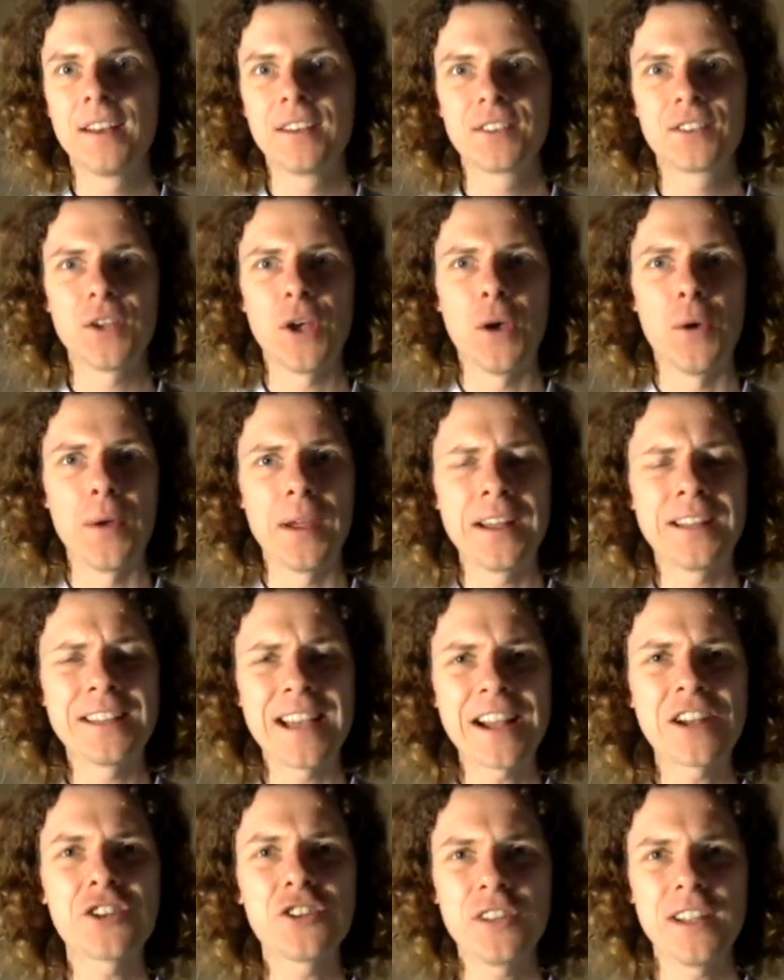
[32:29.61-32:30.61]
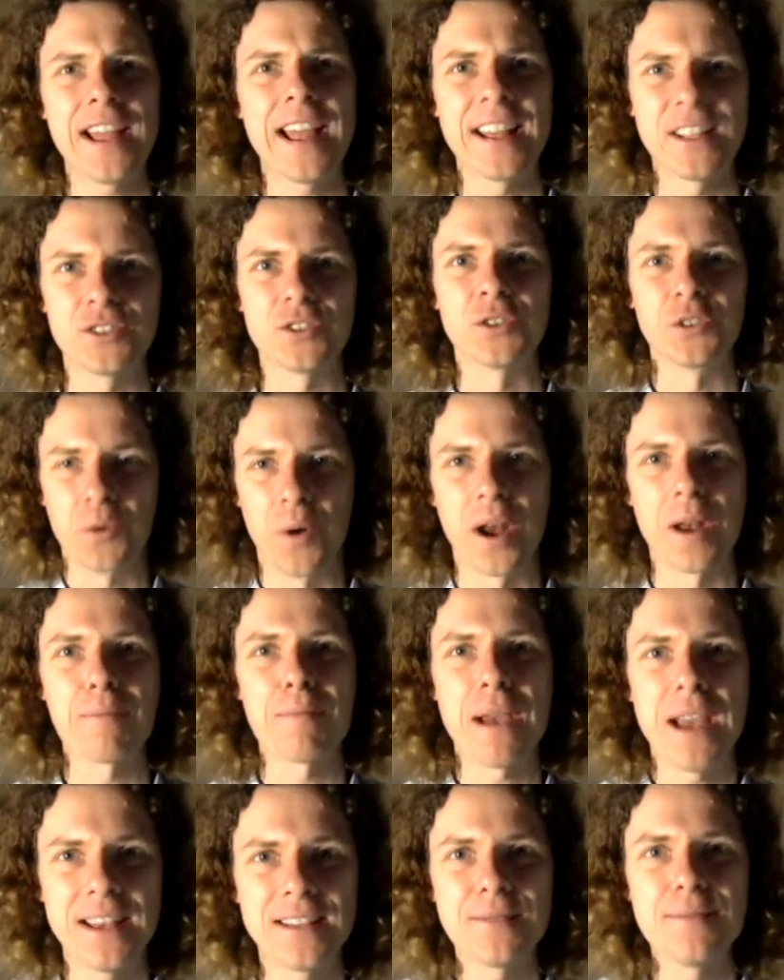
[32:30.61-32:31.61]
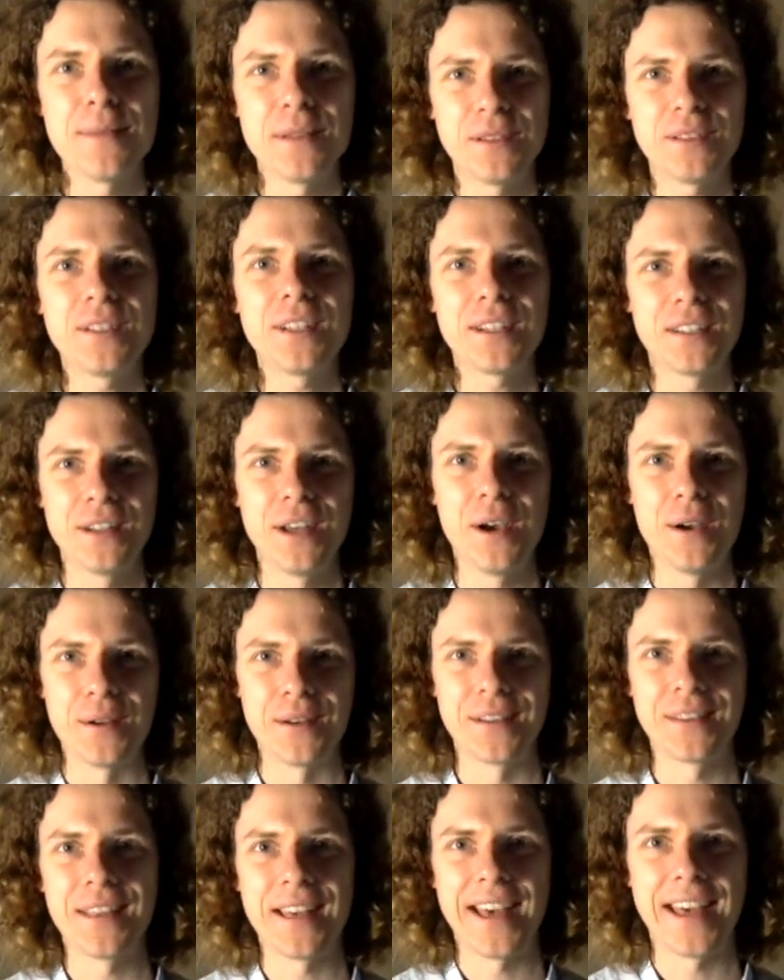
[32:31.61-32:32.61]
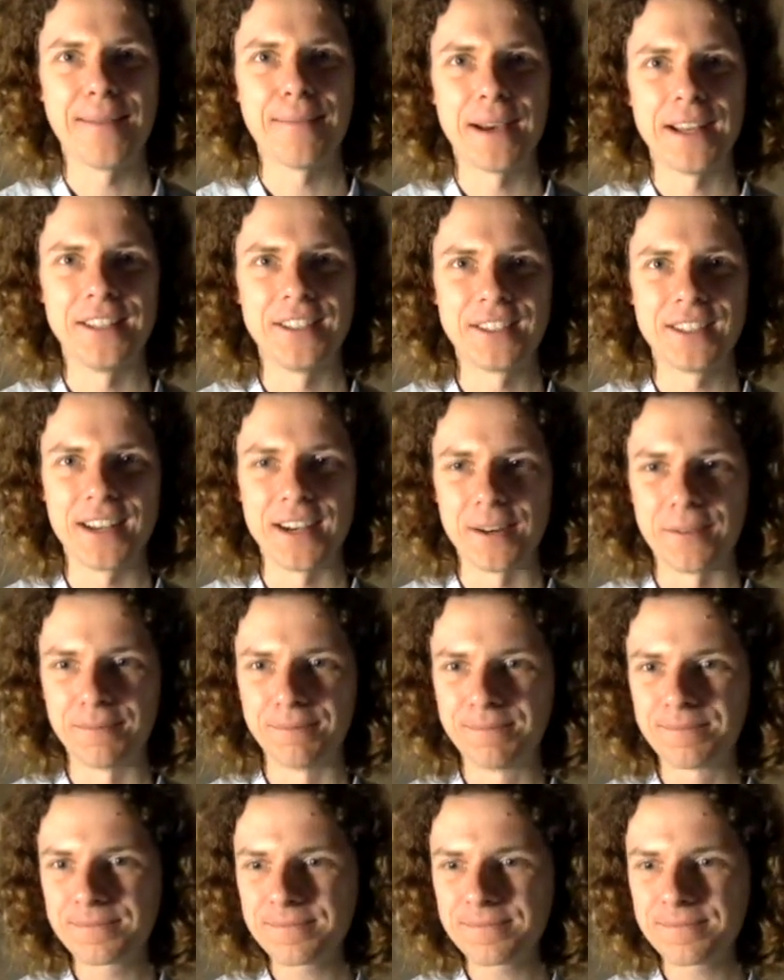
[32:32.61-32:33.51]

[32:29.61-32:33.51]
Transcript: So it actually ends on quite a pessimistic note, The Handmaid's Tale.